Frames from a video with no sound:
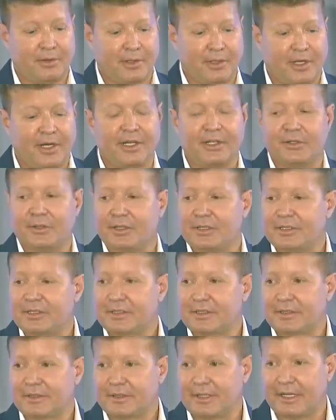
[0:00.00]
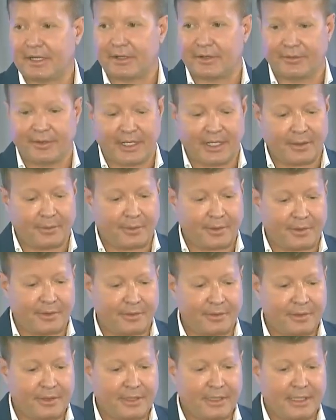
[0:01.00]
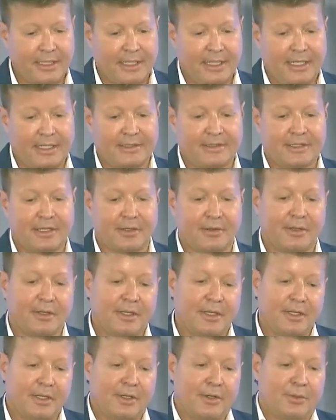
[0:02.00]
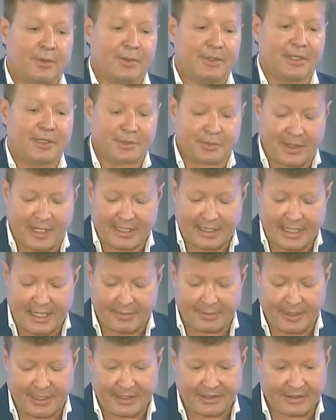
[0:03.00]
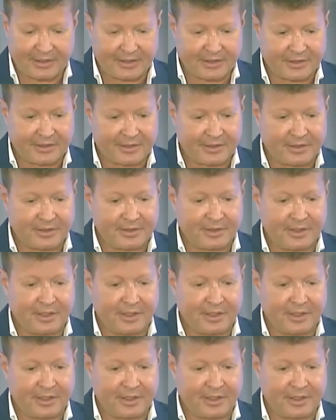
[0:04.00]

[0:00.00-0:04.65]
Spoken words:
hundreds that are available. And so with those right combinations,